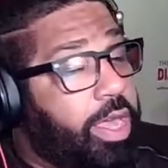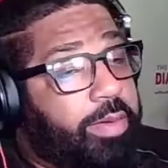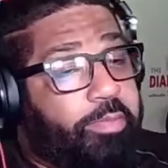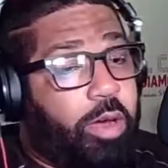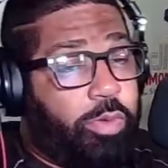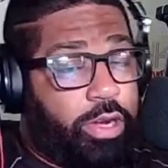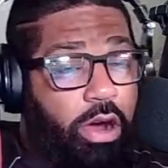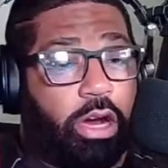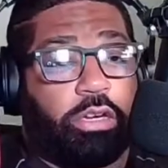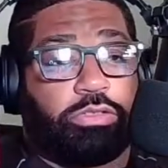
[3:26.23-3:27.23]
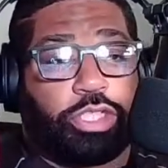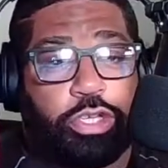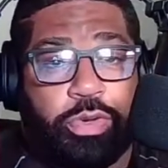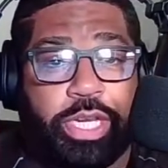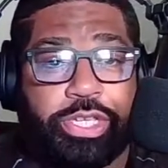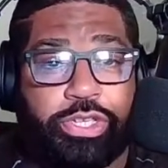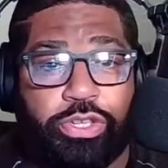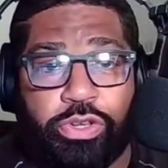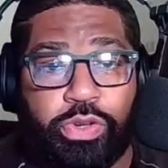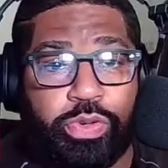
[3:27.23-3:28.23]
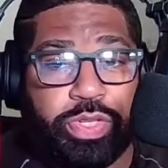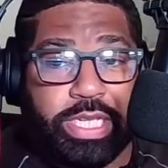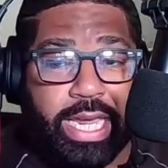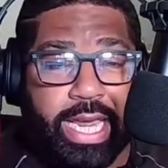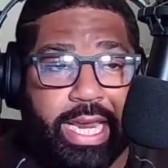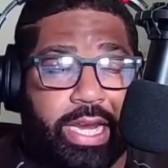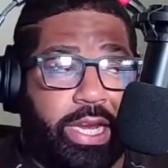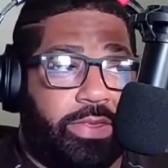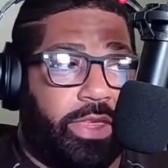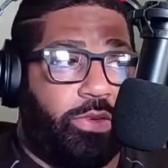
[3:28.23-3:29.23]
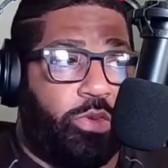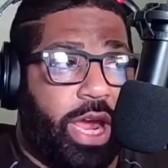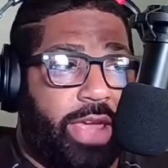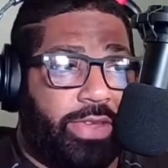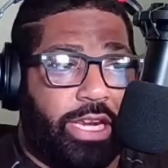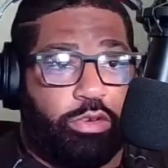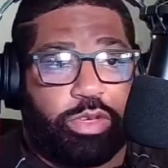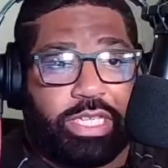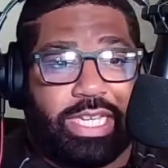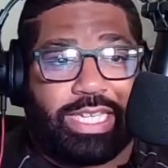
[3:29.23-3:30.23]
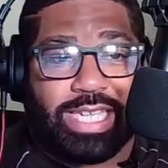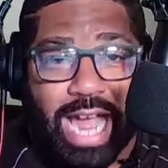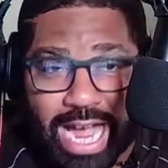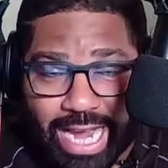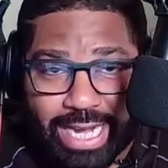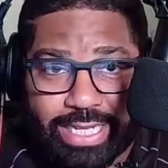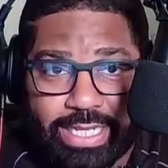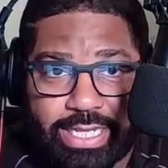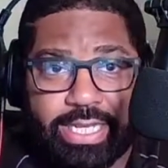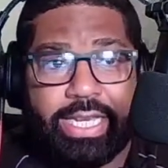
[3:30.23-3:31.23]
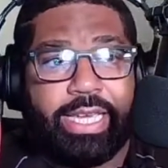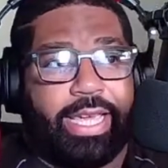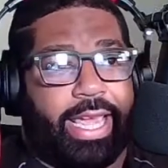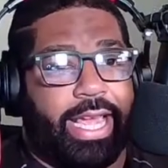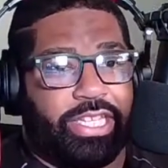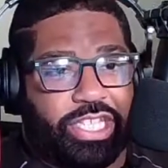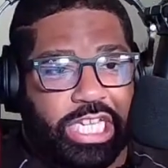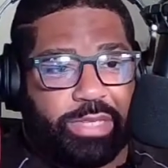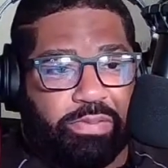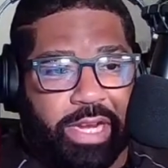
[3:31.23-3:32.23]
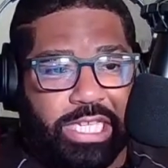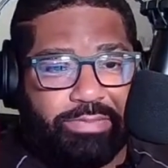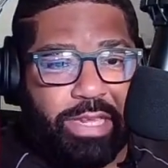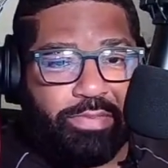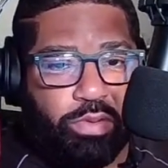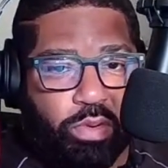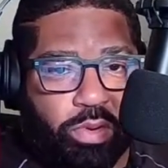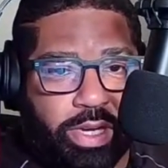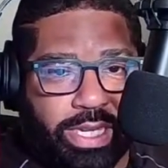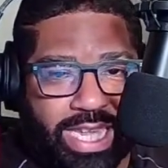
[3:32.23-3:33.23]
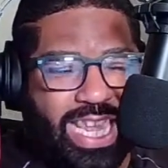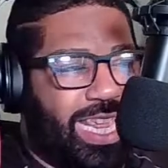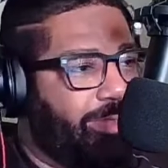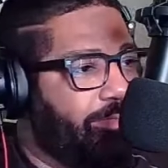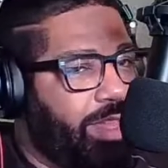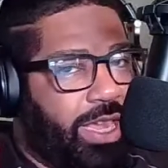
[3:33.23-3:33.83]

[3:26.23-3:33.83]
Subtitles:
But when auto-tune is used in the way that it was designed, it just brings people on key.